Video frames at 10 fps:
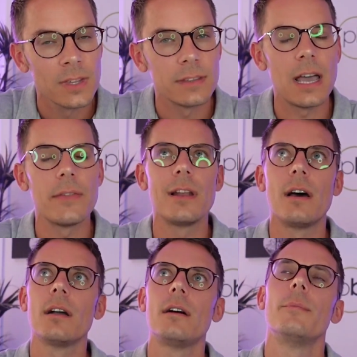Now they're
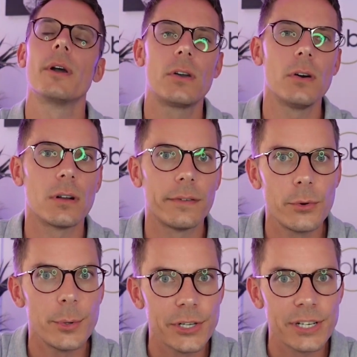like, oh my God, I thought it
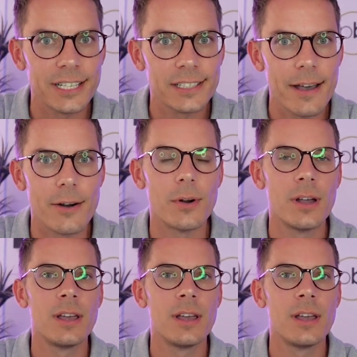was going to sell.